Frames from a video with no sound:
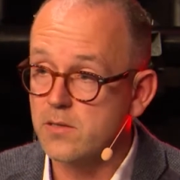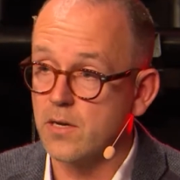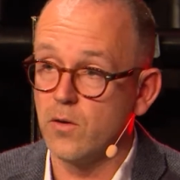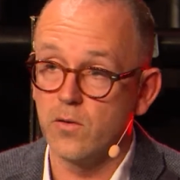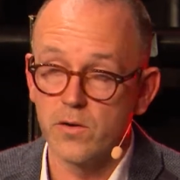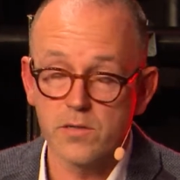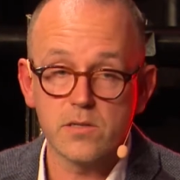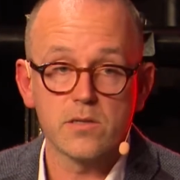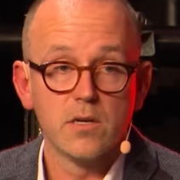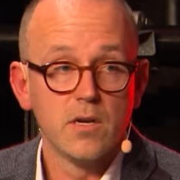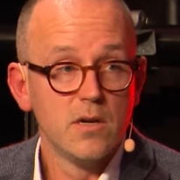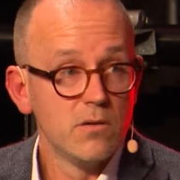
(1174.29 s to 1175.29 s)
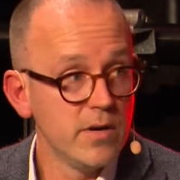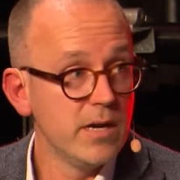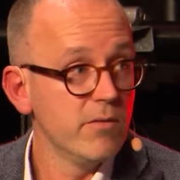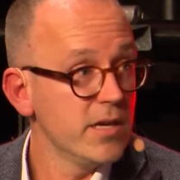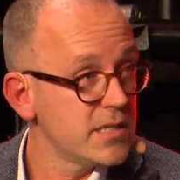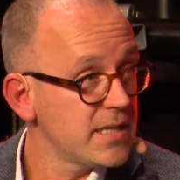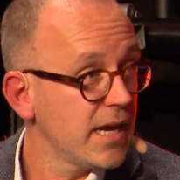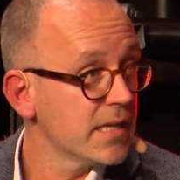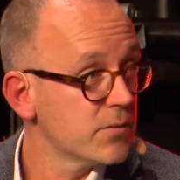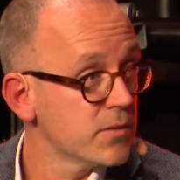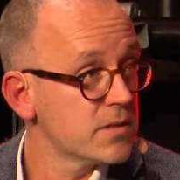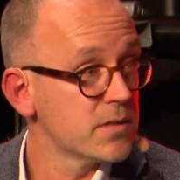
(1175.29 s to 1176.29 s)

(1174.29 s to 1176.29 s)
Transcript: and others, really, really stand to us.